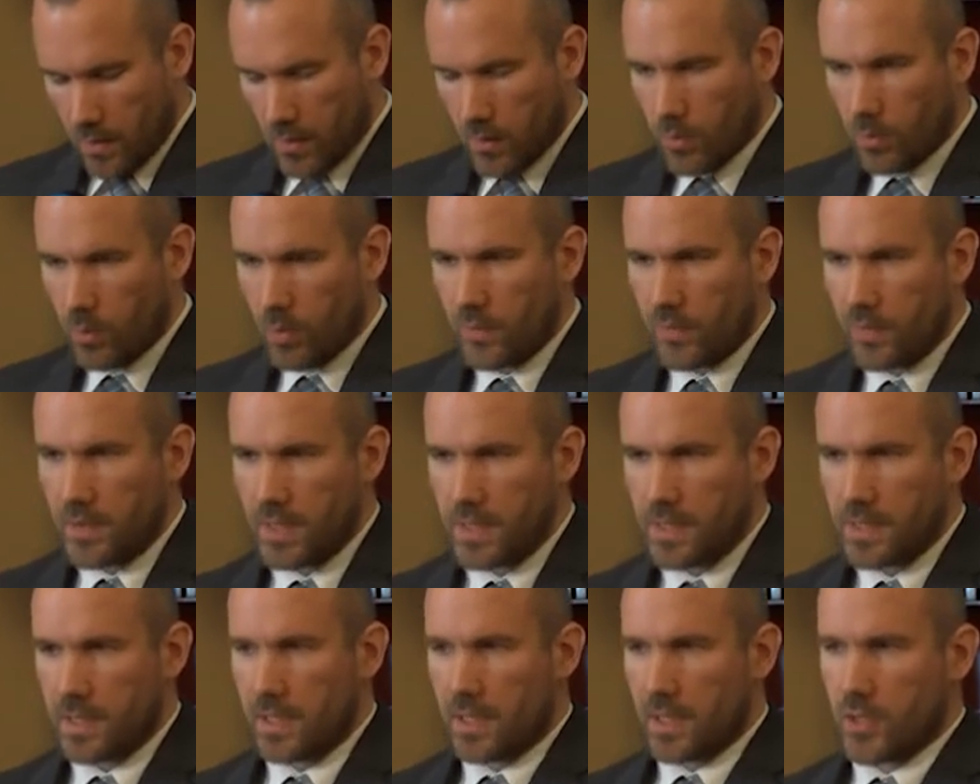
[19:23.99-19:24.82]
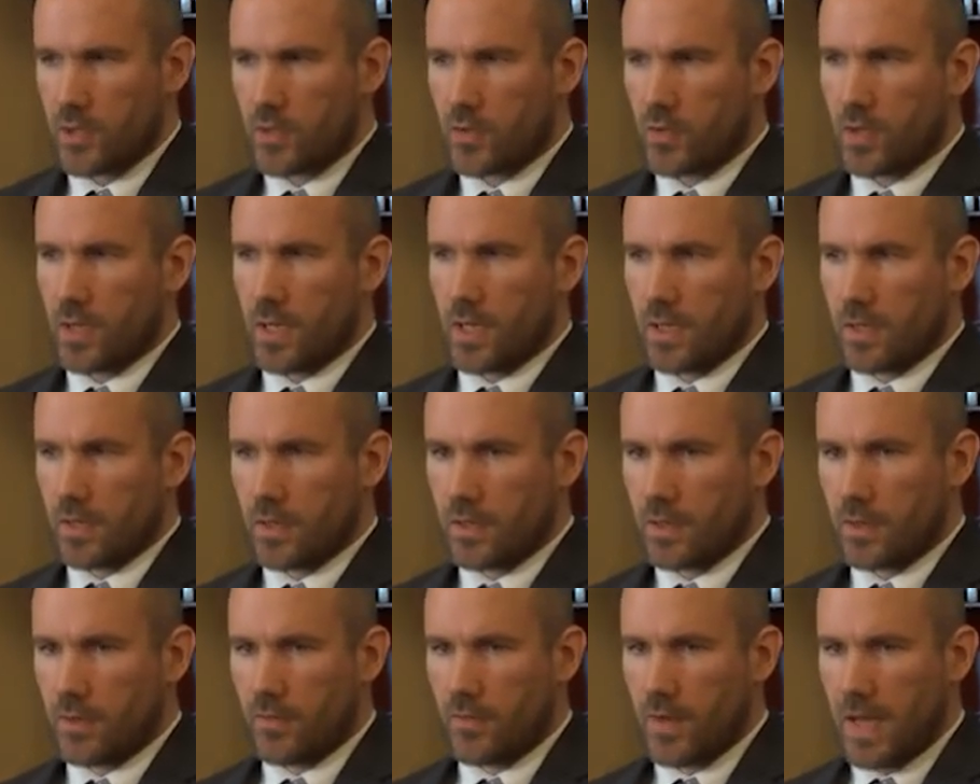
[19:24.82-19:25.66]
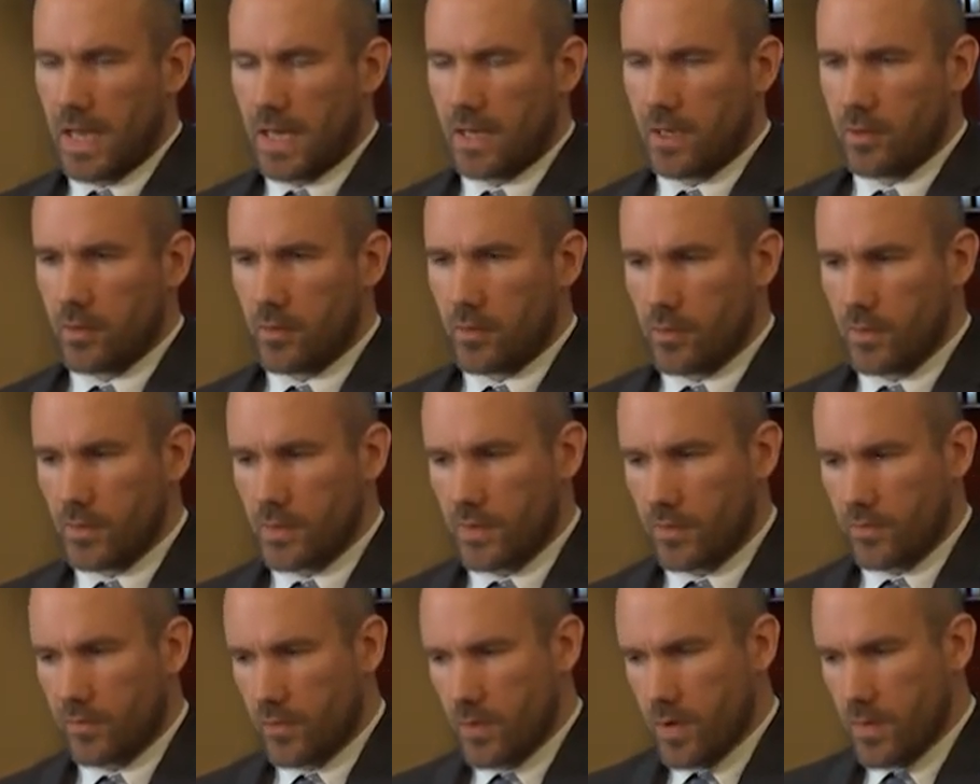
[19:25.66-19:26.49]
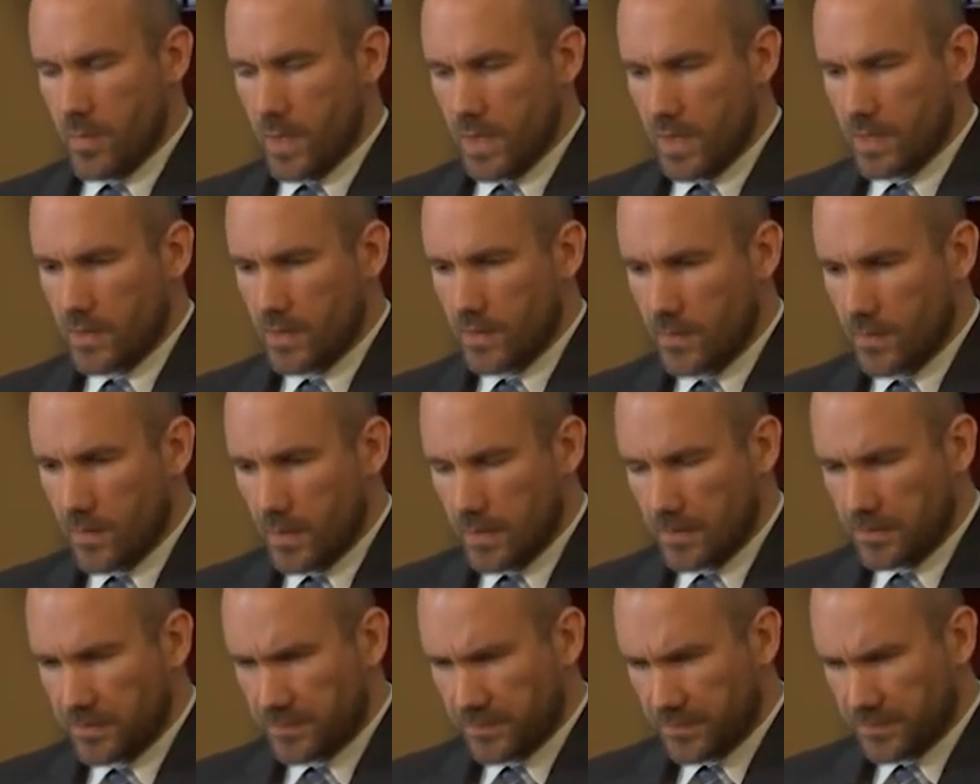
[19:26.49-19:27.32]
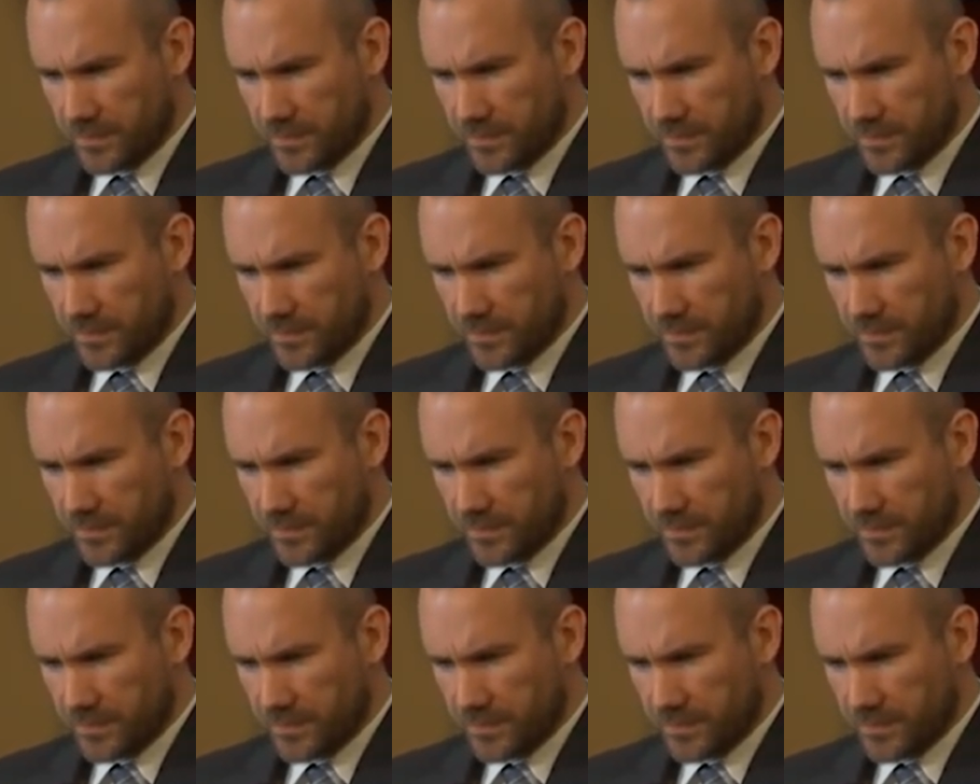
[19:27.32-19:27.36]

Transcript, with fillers: All of these illustrate the values of Freemasonry.